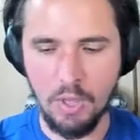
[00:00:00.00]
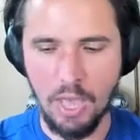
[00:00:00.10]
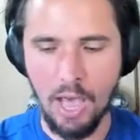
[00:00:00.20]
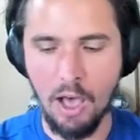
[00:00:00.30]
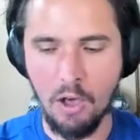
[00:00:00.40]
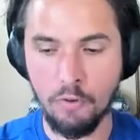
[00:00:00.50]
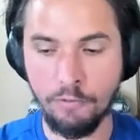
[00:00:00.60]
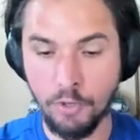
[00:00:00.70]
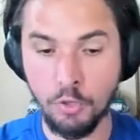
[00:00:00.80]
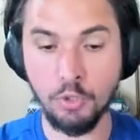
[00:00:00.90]
how
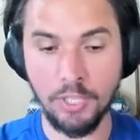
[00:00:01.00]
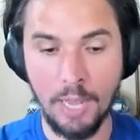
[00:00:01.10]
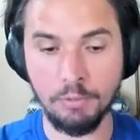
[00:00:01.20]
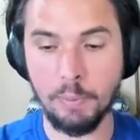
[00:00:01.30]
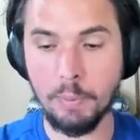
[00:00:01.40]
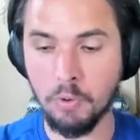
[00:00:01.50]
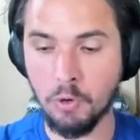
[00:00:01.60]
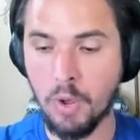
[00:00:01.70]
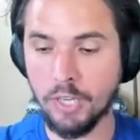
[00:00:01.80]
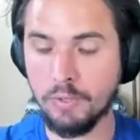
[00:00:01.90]
few steps people
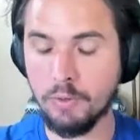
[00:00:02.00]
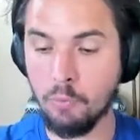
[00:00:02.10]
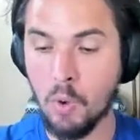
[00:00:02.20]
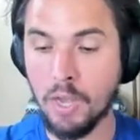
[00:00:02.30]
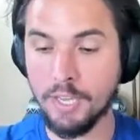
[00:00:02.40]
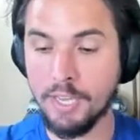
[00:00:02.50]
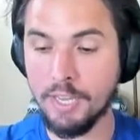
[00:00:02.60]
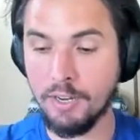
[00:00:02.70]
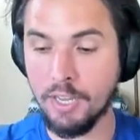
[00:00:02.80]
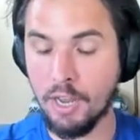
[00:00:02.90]
are walking
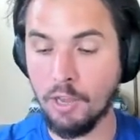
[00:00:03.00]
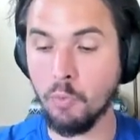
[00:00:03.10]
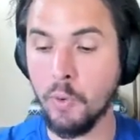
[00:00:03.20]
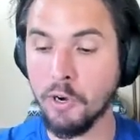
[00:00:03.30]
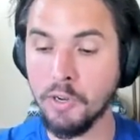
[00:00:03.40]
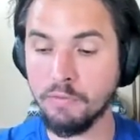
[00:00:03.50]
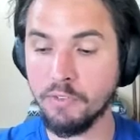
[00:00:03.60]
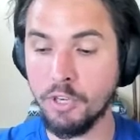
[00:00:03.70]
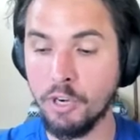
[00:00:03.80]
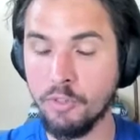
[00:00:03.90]
and unaware of,
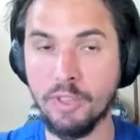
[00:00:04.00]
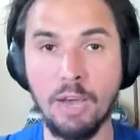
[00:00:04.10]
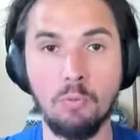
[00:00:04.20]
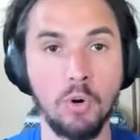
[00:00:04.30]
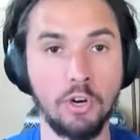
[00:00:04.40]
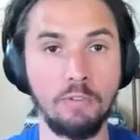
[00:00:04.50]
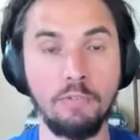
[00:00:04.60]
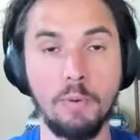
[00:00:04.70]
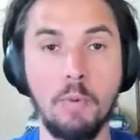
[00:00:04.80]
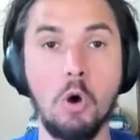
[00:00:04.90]
that work
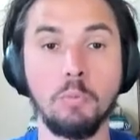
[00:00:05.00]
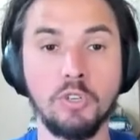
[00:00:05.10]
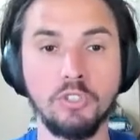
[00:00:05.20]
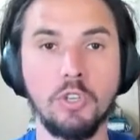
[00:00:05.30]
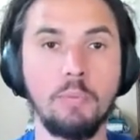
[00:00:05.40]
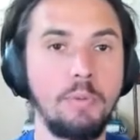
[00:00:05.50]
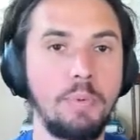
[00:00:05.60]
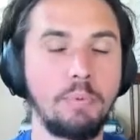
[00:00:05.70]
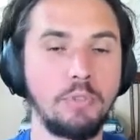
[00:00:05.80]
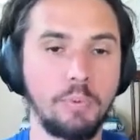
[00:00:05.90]
from home, because so many
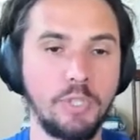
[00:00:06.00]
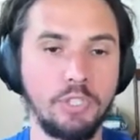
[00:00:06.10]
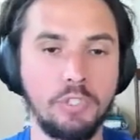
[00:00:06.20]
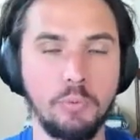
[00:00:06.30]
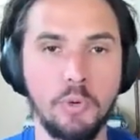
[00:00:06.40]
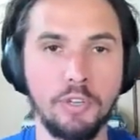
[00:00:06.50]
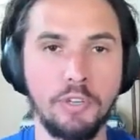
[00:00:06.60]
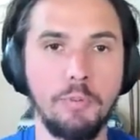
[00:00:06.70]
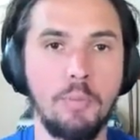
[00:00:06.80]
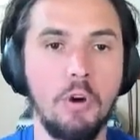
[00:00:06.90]
people switched to working
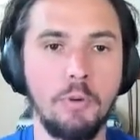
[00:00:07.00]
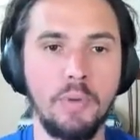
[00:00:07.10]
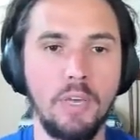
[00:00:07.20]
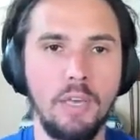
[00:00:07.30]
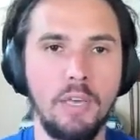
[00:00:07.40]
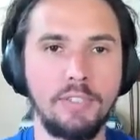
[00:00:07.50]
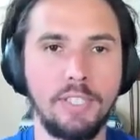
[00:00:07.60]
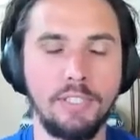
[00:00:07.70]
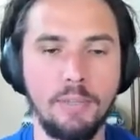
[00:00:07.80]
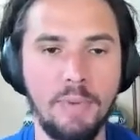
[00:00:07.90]
from home since the